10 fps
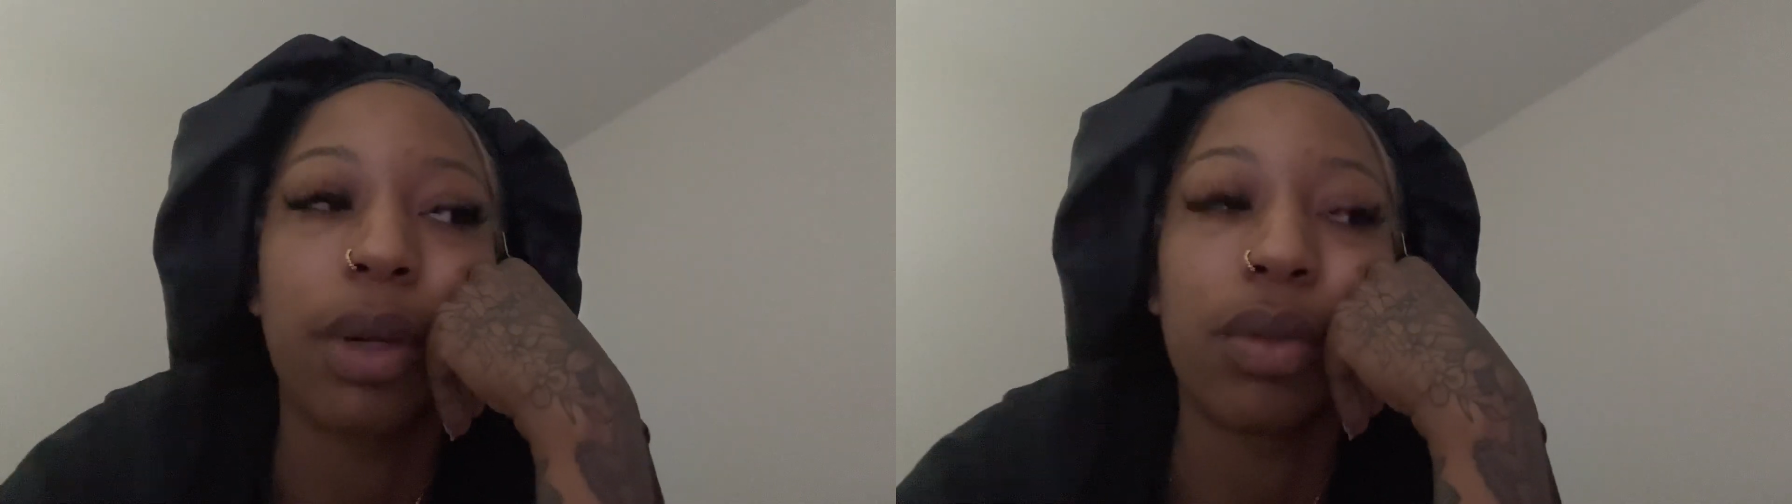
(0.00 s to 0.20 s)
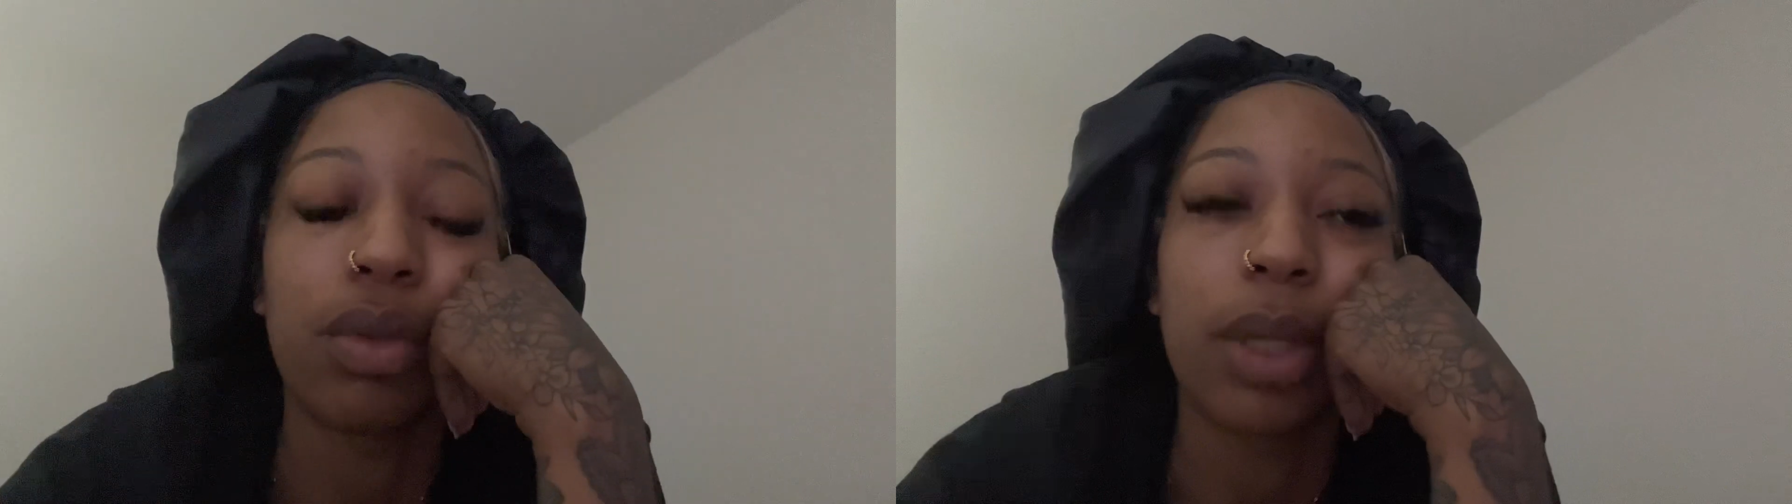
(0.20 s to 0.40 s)

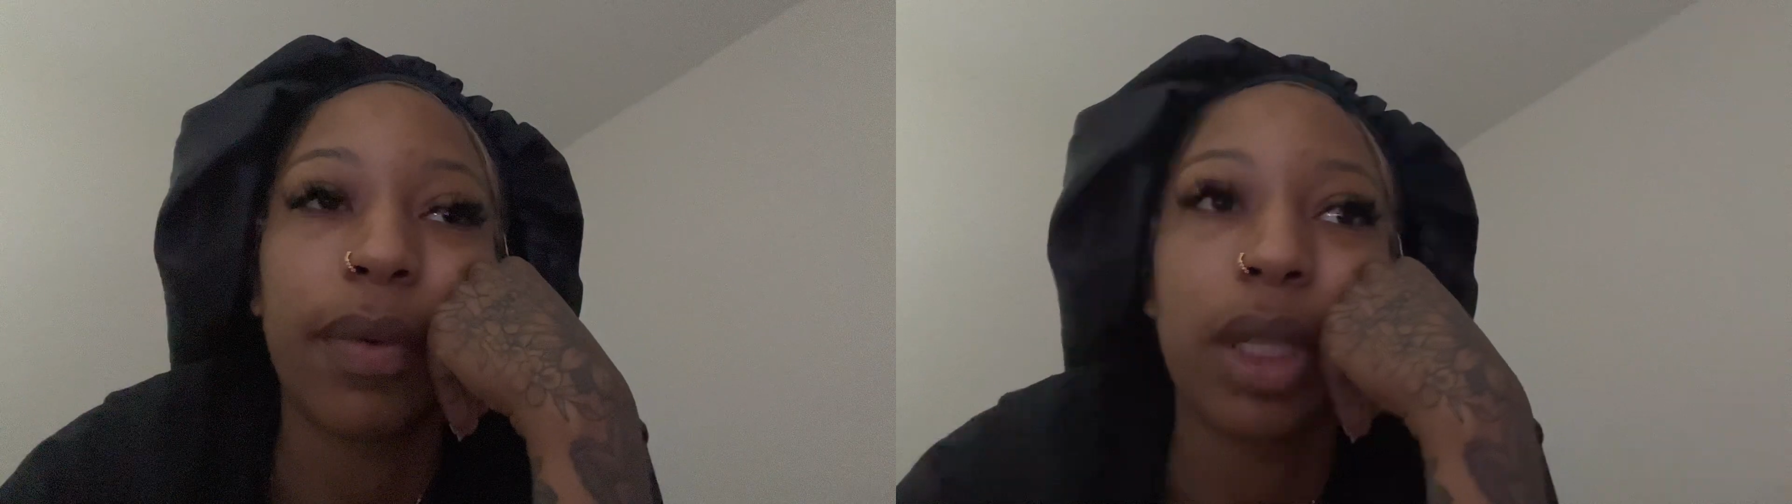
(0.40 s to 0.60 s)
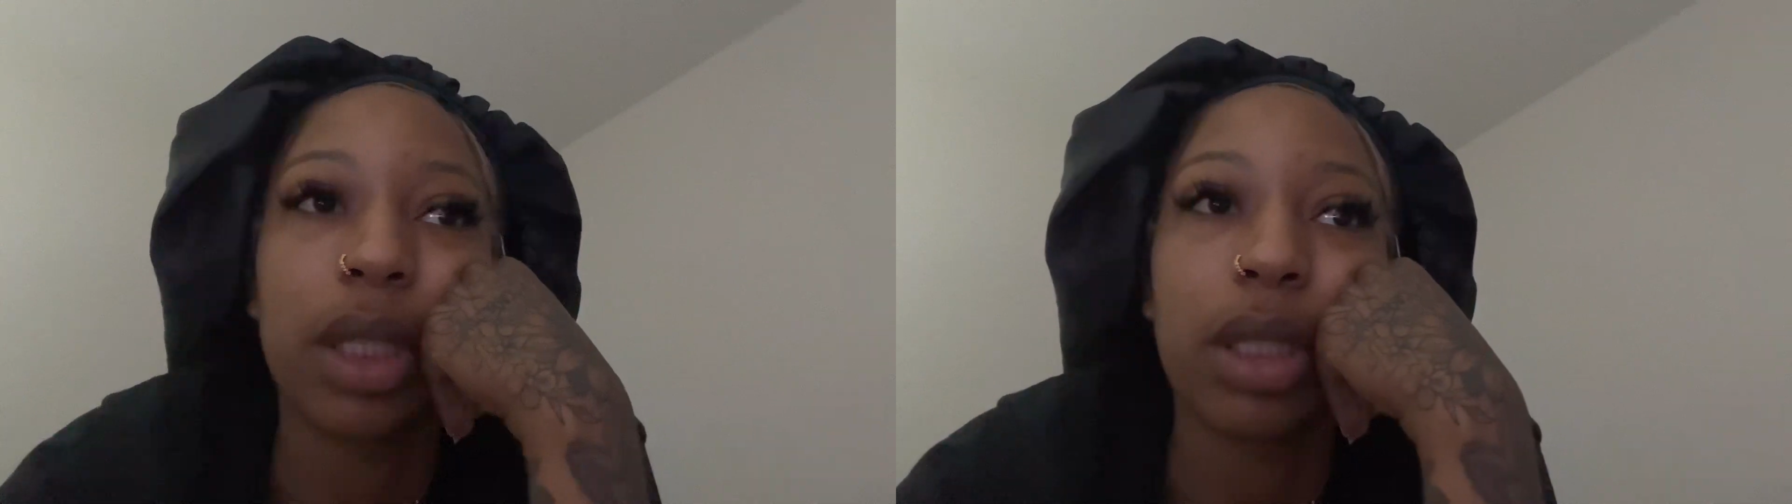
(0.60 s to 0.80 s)
room and
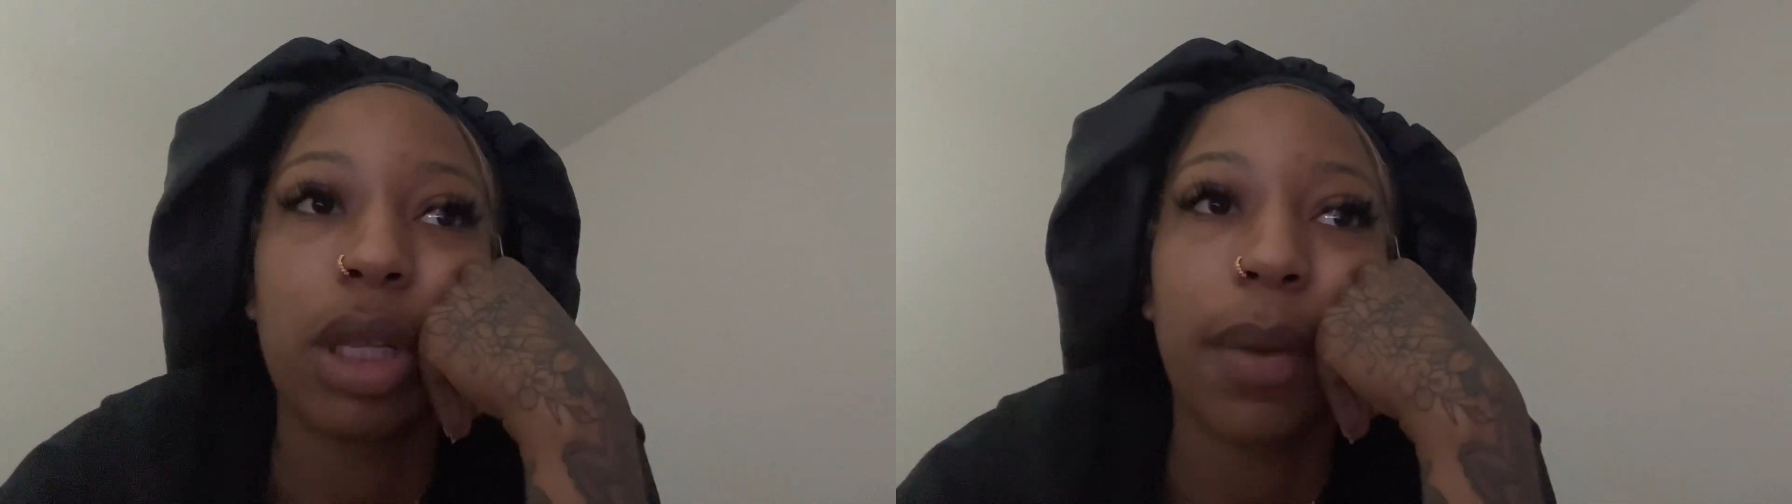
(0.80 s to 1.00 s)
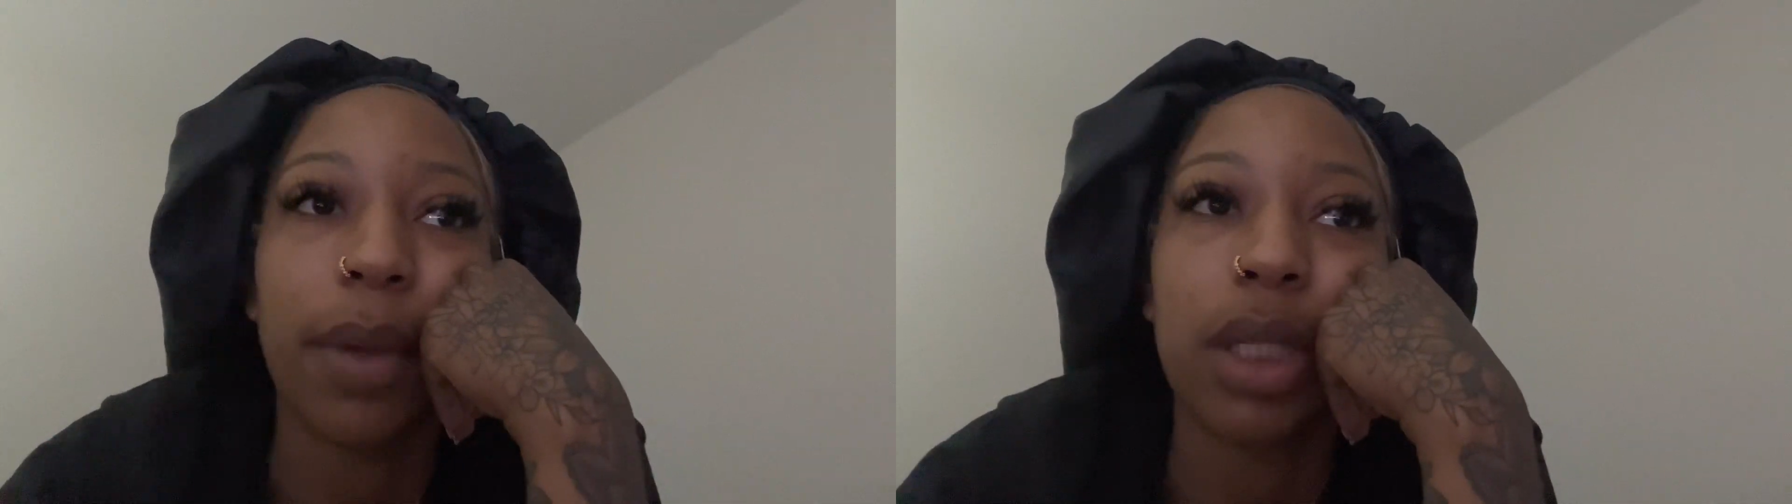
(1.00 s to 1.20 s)
everything still
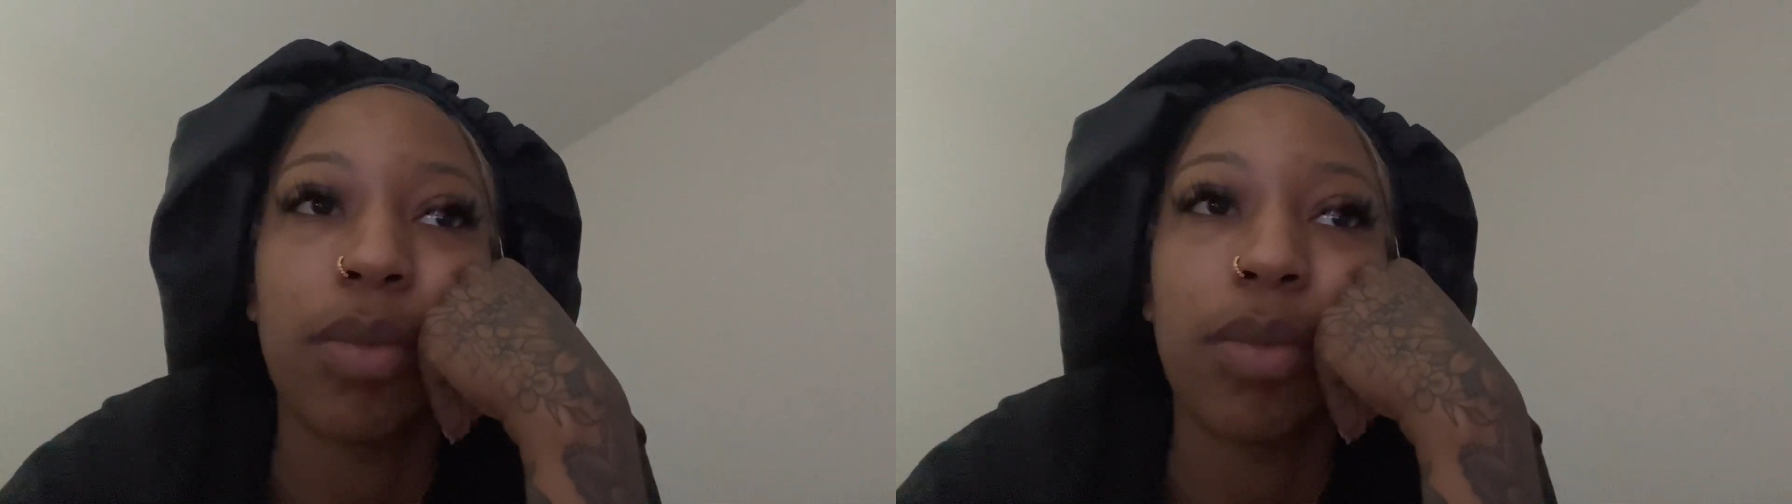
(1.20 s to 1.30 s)
look a mess.